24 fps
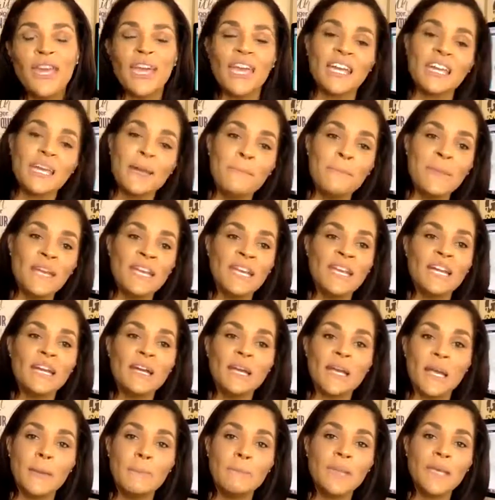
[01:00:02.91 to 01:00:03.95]
And I'm making
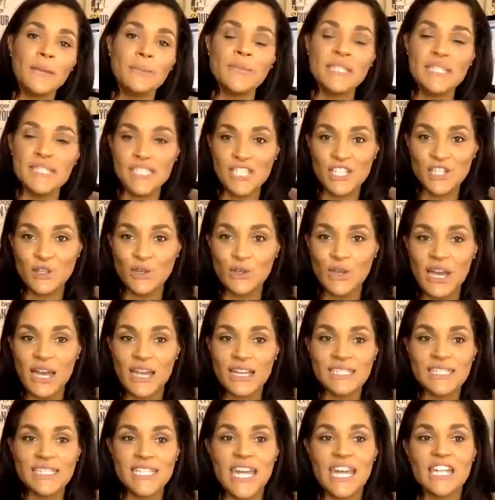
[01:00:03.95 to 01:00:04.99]
a commitment to you
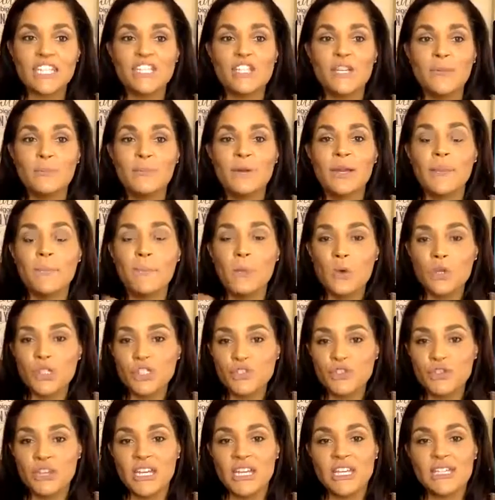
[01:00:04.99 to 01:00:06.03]
guys to actually bring more
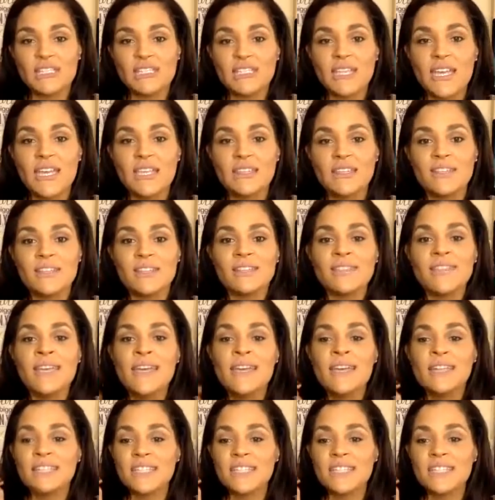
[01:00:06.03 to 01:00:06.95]
trainings like this,